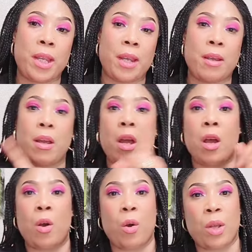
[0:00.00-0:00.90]
here
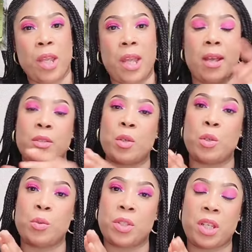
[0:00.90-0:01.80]
or here so
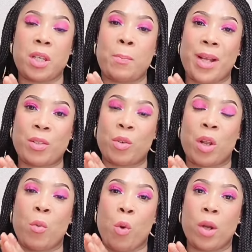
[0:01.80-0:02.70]
you see the
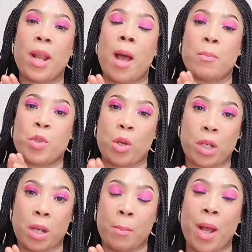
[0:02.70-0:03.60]
particular one I'm
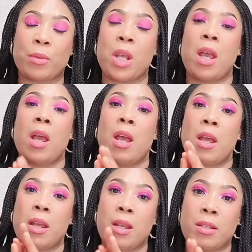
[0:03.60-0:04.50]
talking about
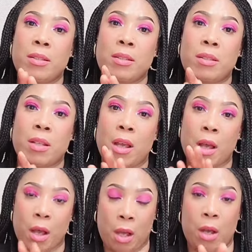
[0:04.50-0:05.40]
is
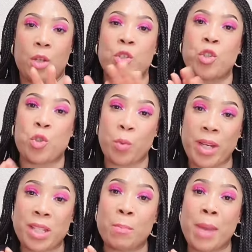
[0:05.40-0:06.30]
a
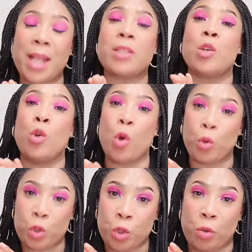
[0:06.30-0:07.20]
treatment
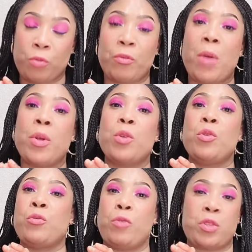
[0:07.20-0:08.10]
lotion. Very
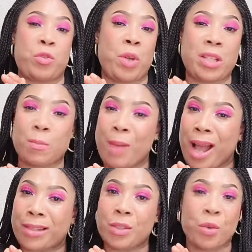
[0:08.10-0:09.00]
good for stretch
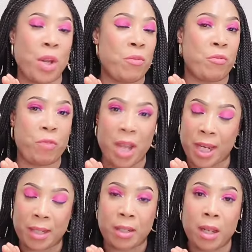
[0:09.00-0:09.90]
marks, green
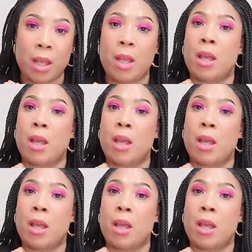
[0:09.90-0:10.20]
vein,